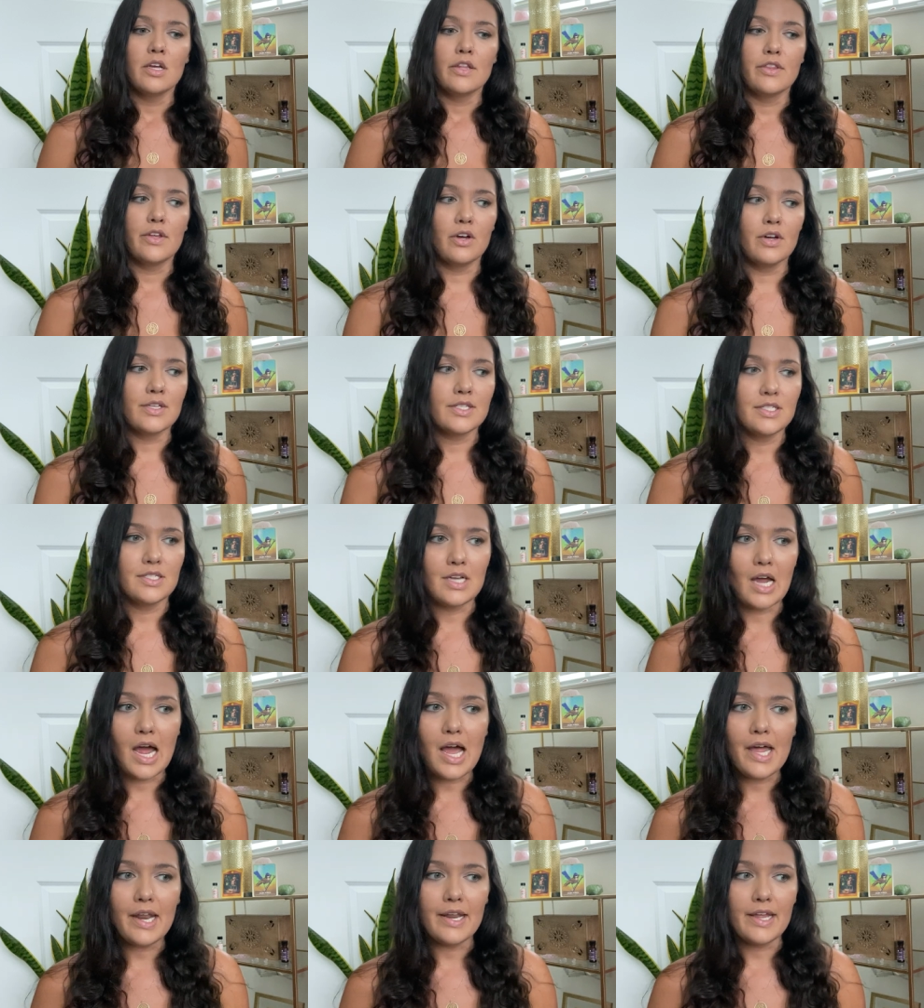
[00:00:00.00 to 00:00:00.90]
There is
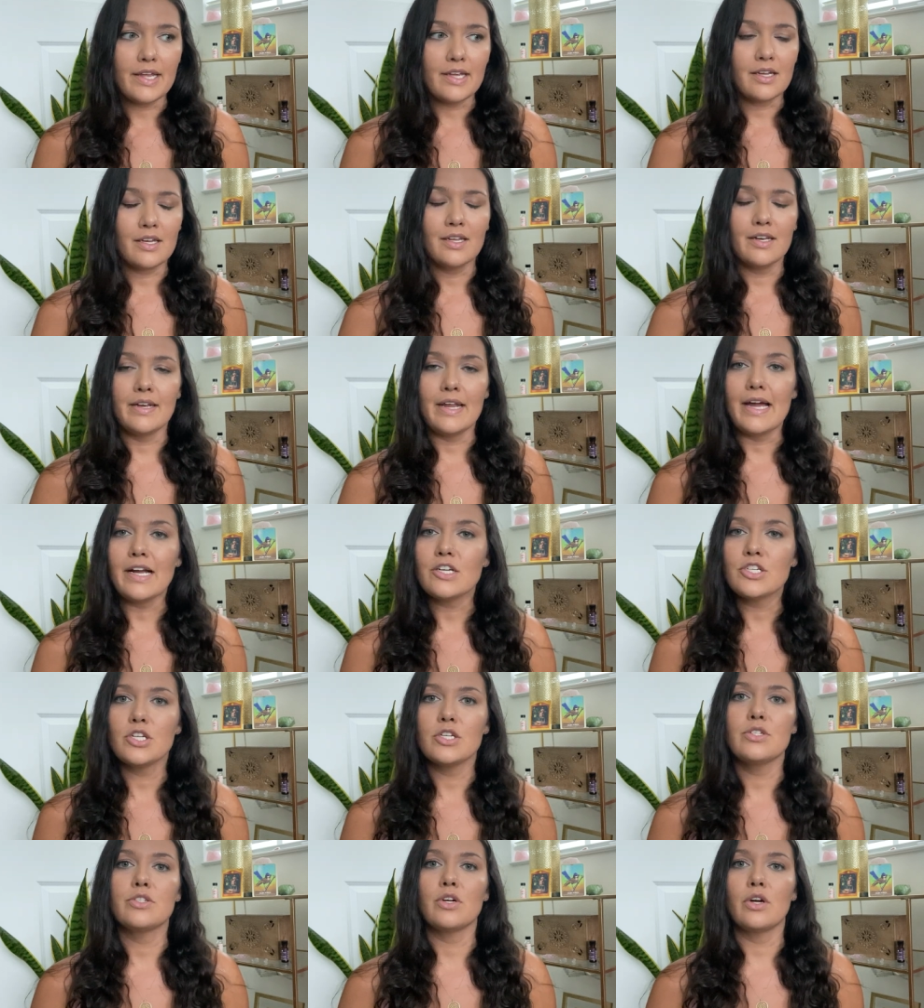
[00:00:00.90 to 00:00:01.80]
not a
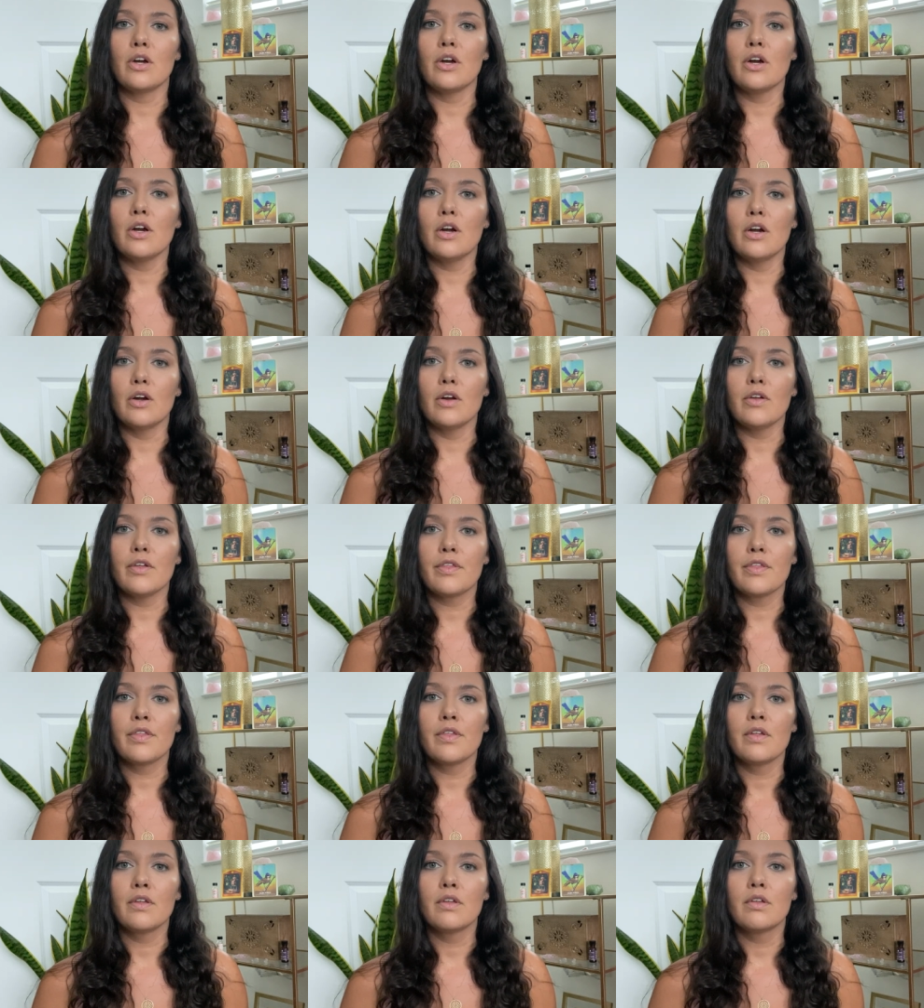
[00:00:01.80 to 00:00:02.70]
connection to
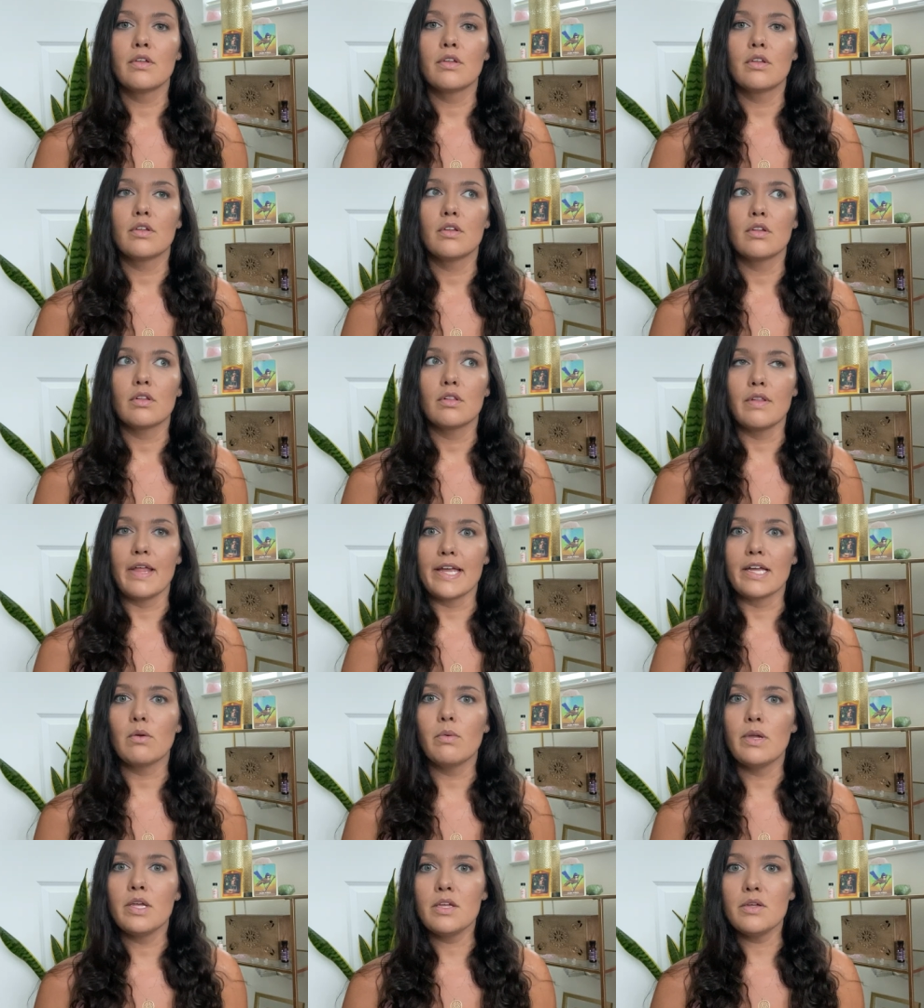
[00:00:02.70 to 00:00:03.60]
earth
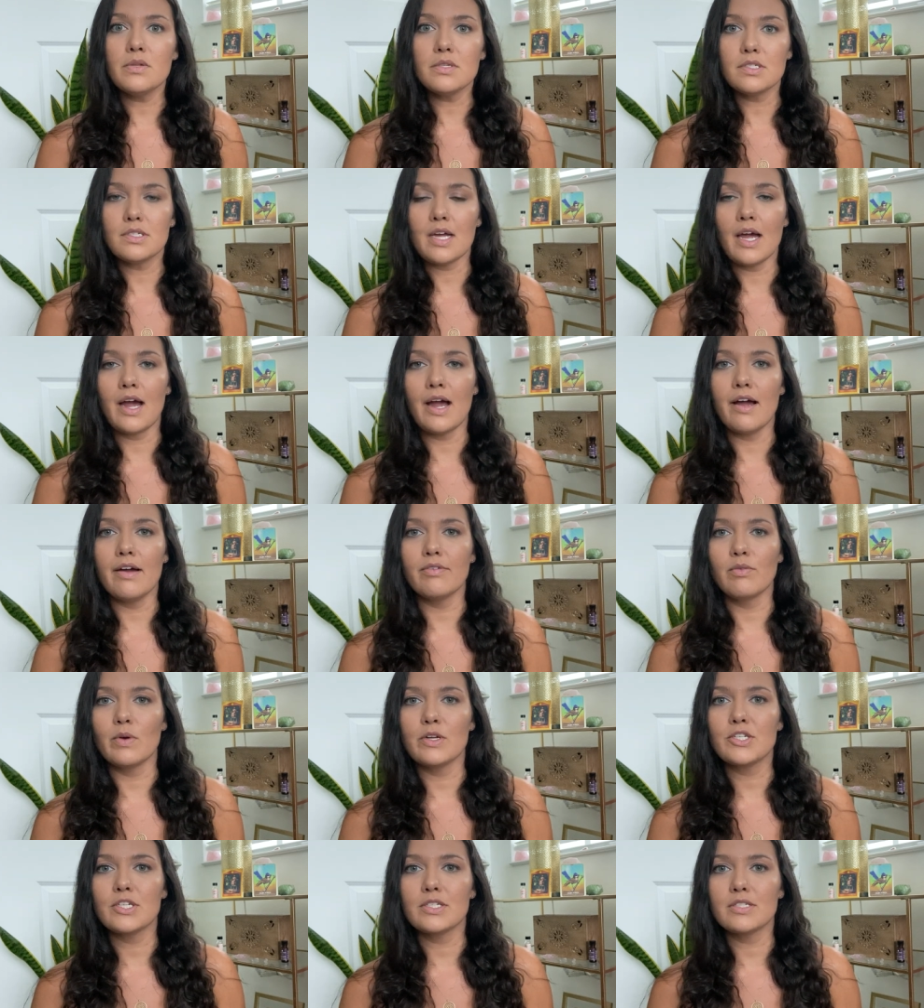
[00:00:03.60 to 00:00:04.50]
like we used to have,
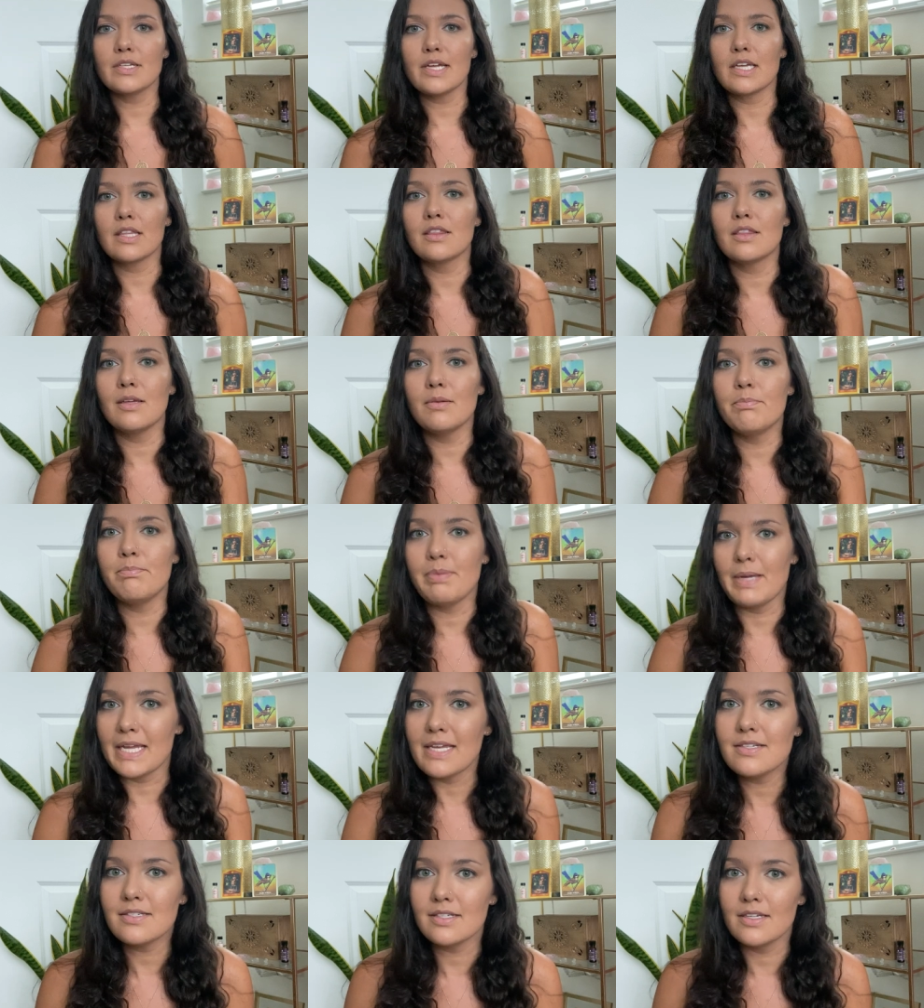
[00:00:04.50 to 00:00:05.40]
which is like the
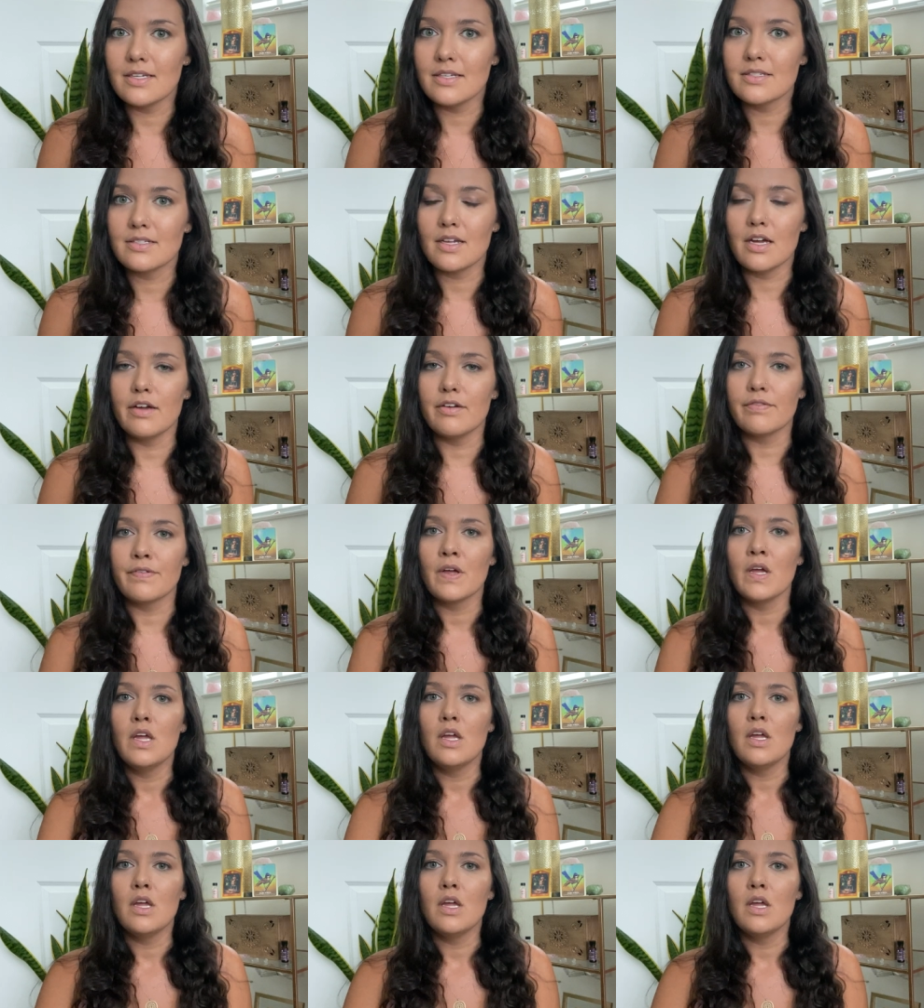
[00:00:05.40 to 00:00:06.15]
basis of